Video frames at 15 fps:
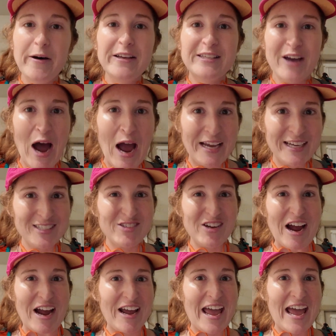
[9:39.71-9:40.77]
So I could
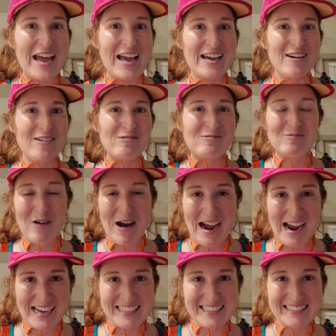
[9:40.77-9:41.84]
try a
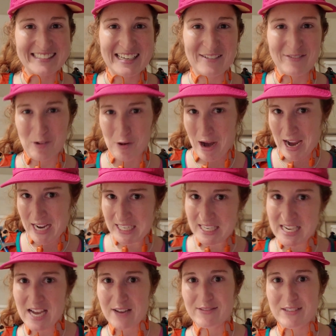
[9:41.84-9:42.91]
wide like
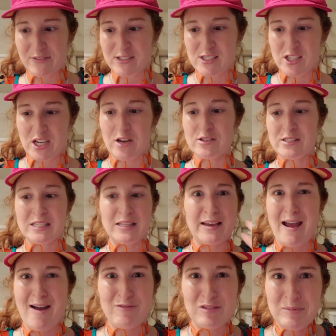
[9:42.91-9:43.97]
variety of different gels, and like
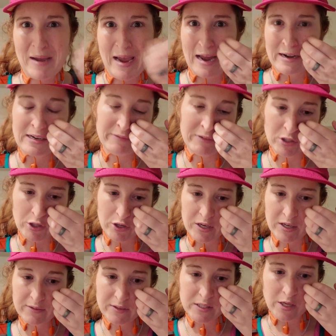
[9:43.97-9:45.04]
half of them I hadn't even heard
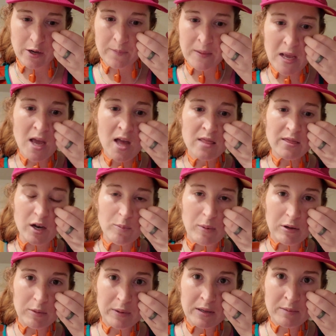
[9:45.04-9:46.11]
of. So that'll
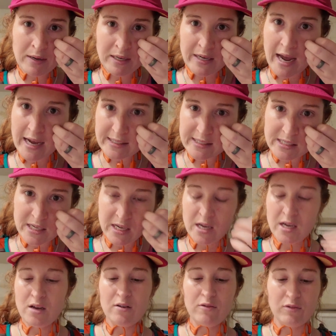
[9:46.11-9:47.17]
probably be in my next
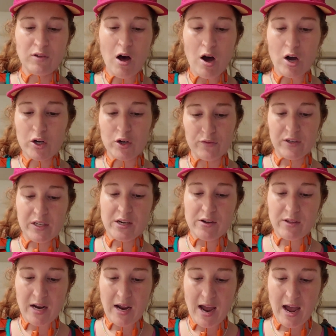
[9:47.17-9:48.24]
vlog or video
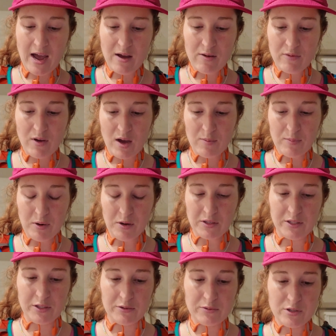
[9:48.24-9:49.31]
that I have up on
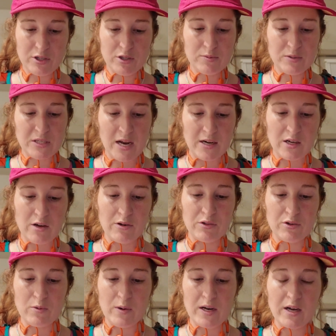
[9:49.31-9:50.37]
YouTube, just kind of going
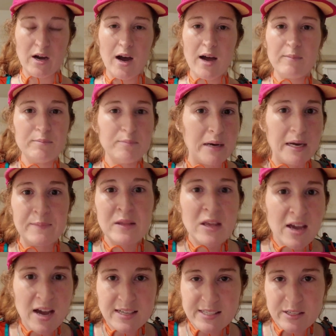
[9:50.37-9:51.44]
through what I got. But
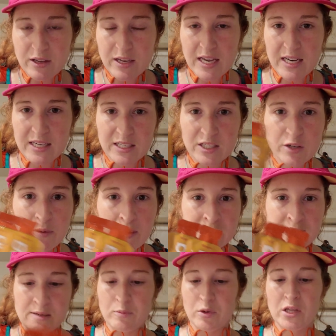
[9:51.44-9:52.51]
until I get any new
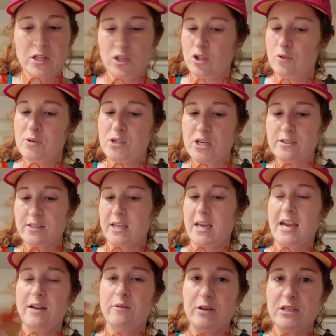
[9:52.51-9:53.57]
ones, I'm bringing the Humagels
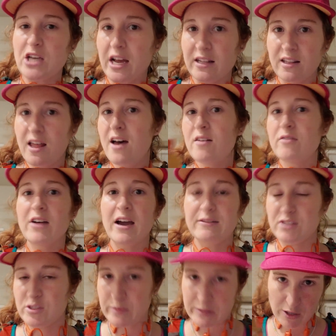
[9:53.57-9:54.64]
again, which I love. I've
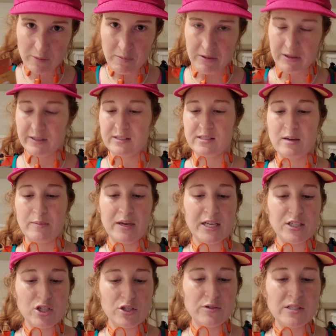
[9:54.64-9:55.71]
just been talking about like the stomach
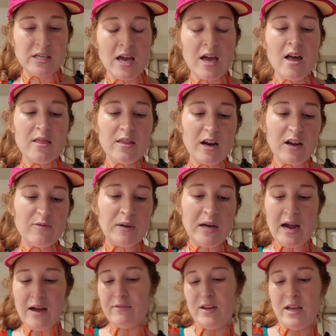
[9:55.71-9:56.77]
issues that I've been
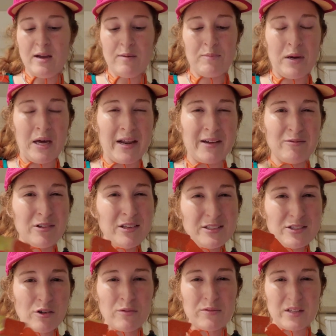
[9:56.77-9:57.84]
having, but I really
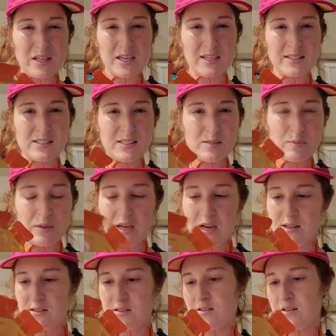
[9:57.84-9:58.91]
don't think it's
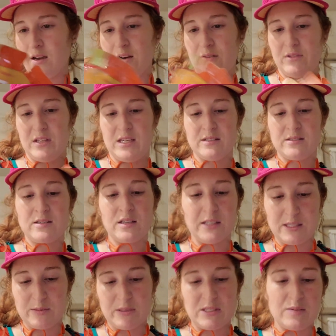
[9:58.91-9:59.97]
because of these,
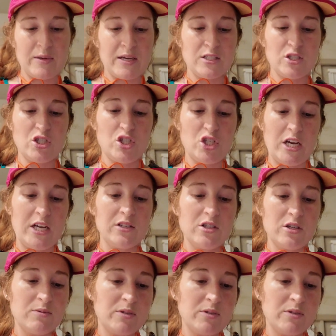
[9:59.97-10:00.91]
unless my stomach has just changed.